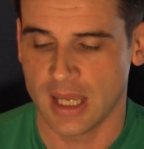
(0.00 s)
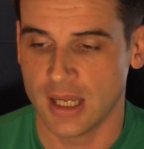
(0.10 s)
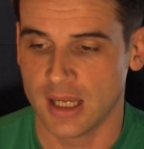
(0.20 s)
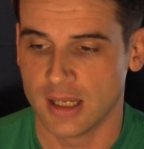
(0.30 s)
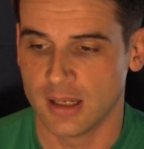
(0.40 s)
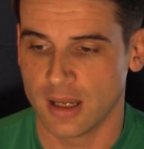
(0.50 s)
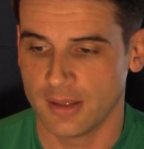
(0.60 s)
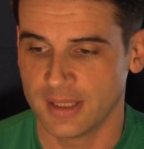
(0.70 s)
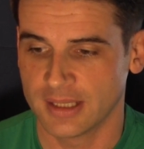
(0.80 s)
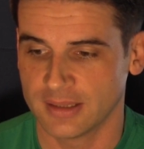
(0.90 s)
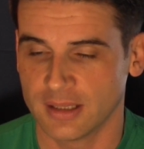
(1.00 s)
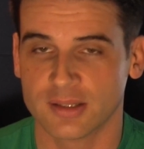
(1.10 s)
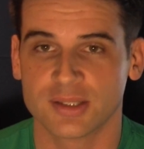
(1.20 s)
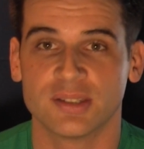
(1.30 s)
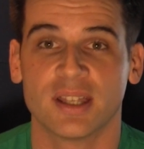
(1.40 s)
Uh, I think the
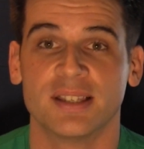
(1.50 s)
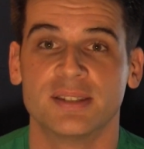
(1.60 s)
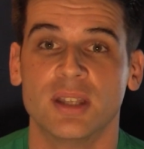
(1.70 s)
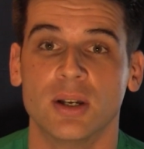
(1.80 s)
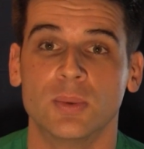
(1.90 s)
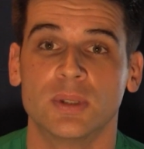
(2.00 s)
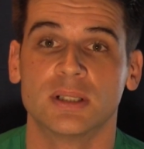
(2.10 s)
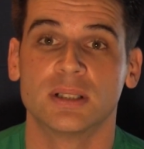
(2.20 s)
answer to that is no.